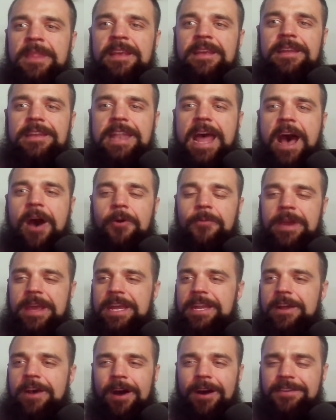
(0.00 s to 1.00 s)
Now,
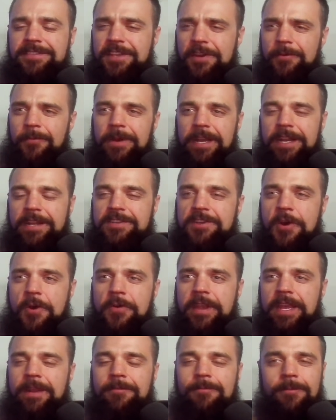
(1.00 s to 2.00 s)
when a
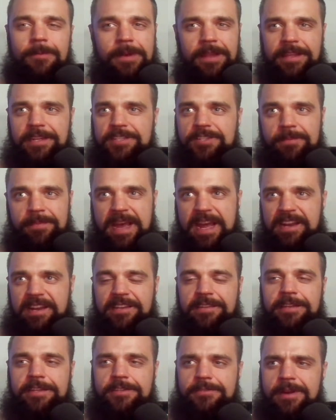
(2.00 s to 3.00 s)
token really
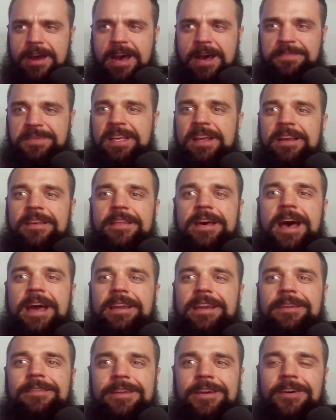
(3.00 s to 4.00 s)
dramatically drops, that
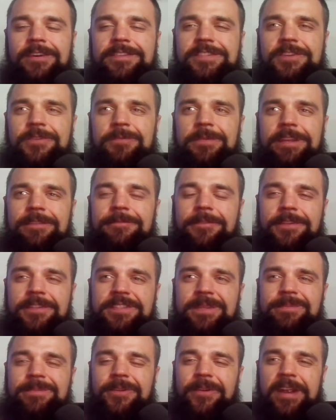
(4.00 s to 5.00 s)
can also mean for
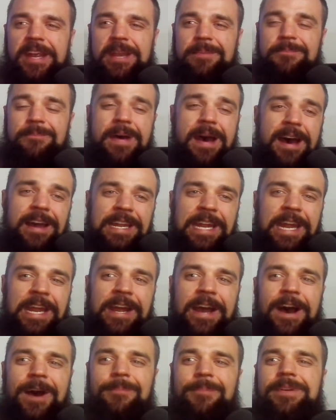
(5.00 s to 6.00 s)
some great buying
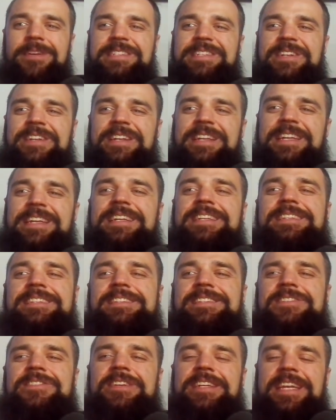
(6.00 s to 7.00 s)
opportunities.
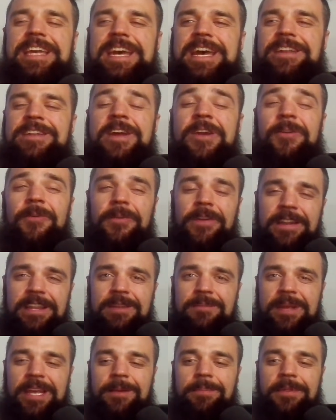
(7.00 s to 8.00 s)
So again, really
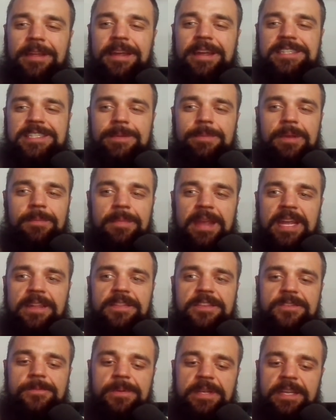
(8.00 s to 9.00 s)
big plays to be made
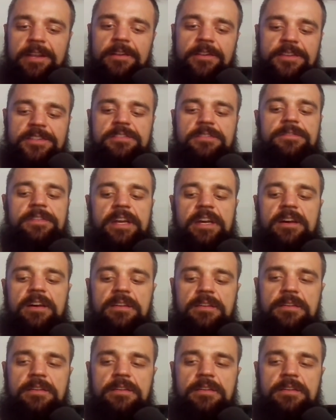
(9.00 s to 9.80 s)
this week in Crystal Vale.